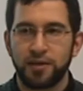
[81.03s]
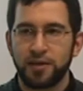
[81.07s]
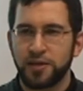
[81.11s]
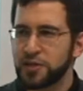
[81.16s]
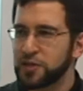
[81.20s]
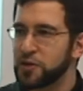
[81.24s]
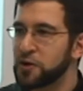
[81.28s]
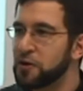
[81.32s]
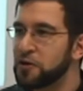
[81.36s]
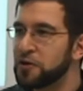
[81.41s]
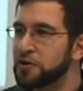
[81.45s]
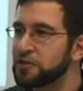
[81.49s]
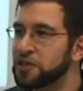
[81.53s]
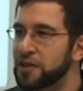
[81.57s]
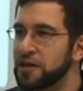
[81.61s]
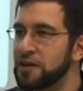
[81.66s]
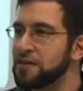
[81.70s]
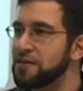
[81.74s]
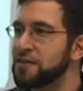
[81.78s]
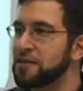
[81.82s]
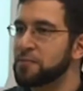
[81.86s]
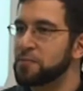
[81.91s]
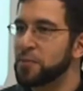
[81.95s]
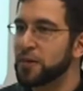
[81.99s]
Is courage
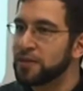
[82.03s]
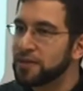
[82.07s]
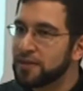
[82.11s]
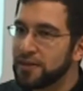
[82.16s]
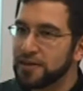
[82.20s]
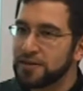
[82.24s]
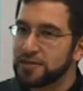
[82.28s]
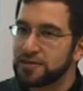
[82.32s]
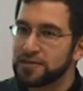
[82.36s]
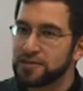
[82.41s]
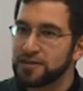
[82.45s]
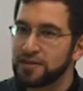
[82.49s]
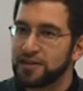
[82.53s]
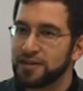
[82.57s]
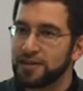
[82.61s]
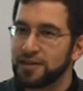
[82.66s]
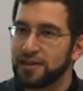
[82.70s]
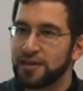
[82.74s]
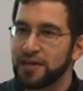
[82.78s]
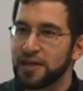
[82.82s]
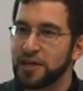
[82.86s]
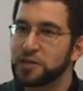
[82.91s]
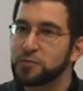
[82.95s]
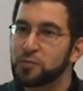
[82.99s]
anything but this?
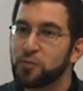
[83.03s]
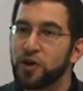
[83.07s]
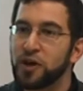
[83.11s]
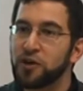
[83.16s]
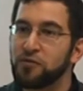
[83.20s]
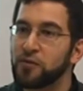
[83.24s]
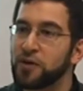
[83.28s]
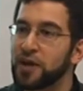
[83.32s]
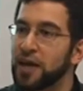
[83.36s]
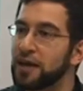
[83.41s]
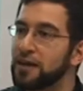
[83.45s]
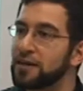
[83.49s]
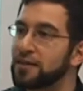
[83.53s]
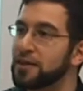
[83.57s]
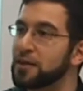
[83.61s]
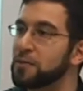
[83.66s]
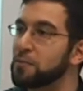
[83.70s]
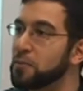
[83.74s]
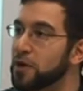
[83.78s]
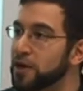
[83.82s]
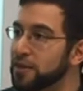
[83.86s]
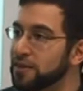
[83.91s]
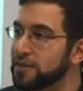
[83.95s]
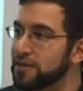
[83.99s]
Is bravery anything
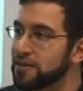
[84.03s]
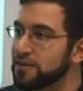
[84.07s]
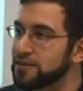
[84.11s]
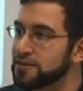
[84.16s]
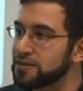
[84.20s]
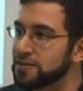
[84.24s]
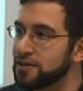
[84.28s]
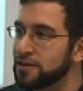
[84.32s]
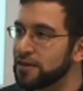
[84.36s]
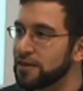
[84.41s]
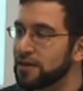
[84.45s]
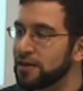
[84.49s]
but this?"